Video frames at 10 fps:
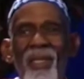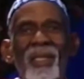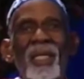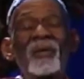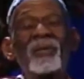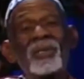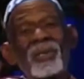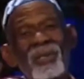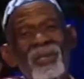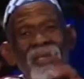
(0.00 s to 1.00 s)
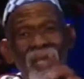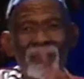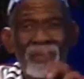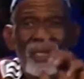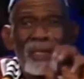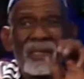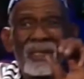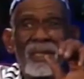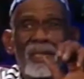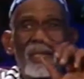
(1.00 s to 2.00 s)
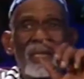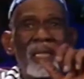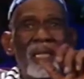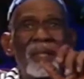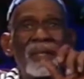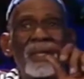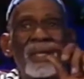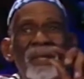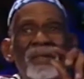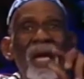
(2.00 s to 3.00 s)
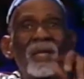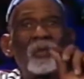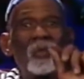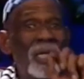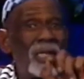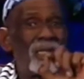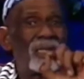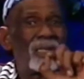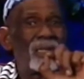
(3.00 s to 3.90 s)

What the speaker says: there is something that we